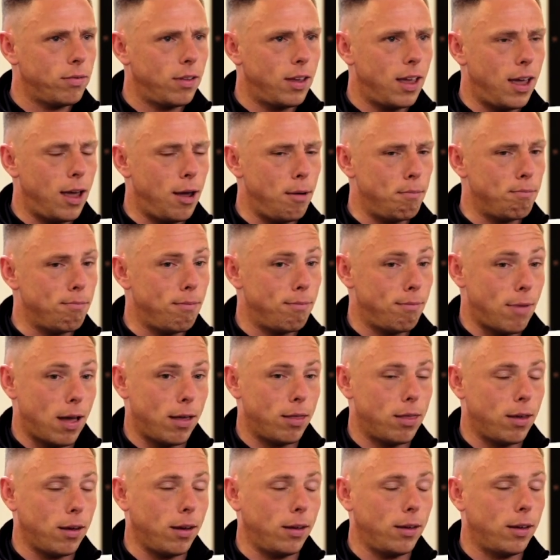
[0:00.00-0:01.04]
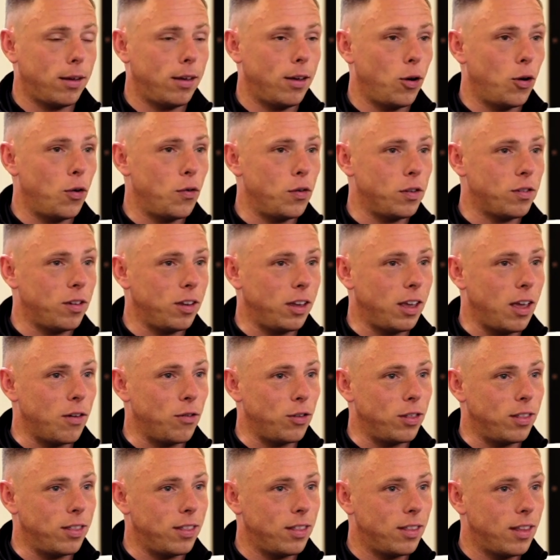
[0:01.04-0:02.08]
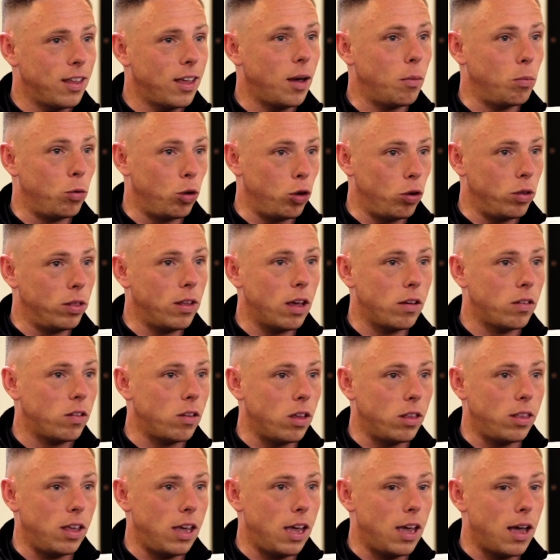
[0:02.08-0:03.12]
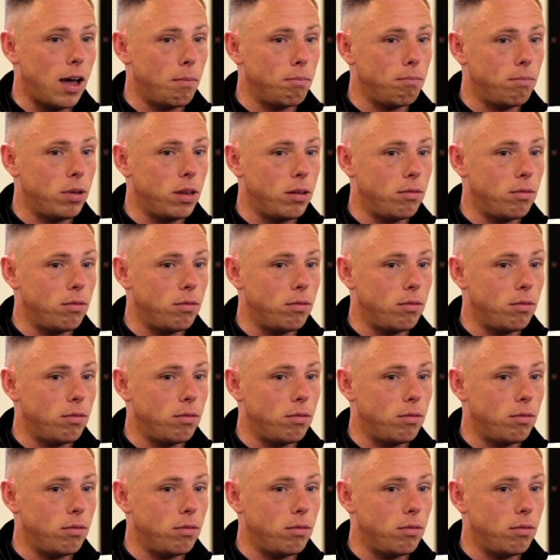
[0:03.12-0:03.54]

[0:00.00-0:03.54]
I think obviously given I'm doing this today, I'm